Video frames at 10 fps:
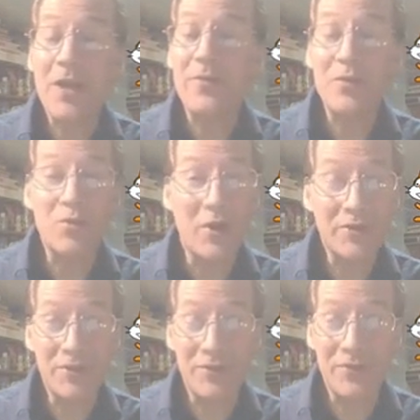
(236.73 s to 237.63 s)
kind of
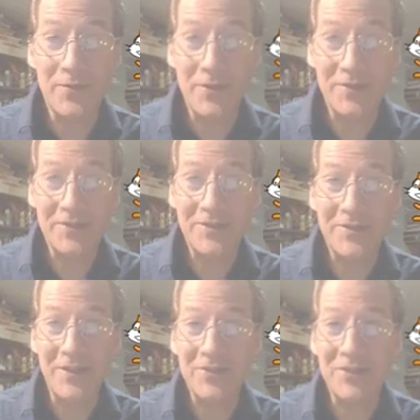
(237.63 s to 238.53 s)
exhausted from this
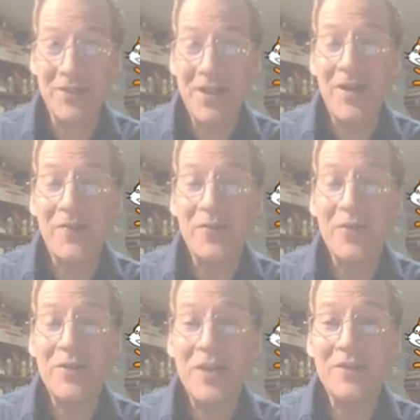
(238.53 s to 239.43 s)
section. For
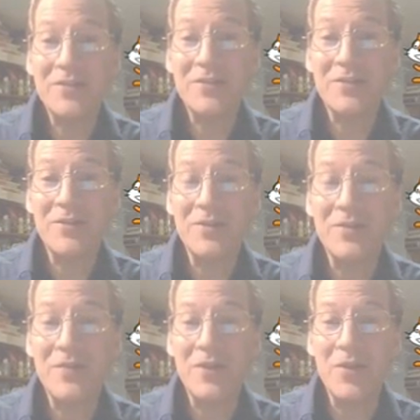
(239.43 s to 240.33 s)
the next
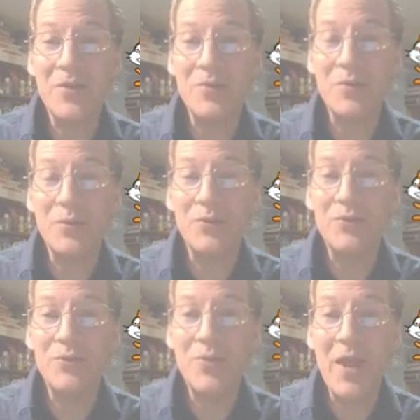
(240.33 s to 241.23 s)
series of videos, we'll
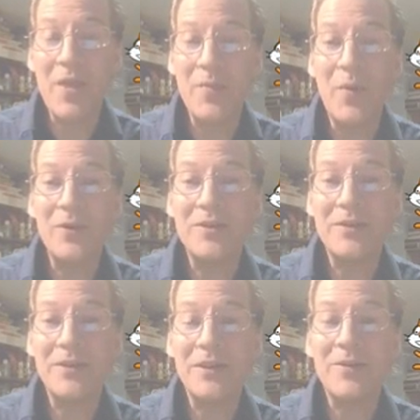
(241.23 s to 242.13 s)
do a
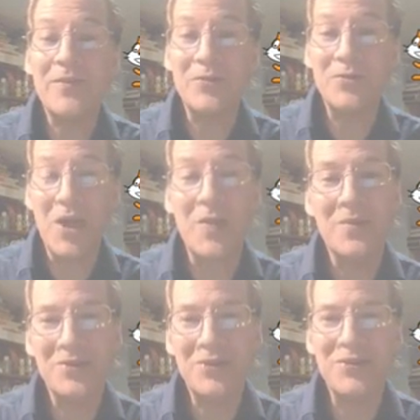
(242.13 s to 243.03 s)
point-and-click adventure
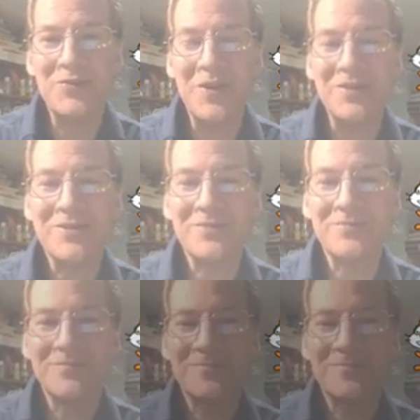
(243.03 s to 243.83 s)
game, change of pace.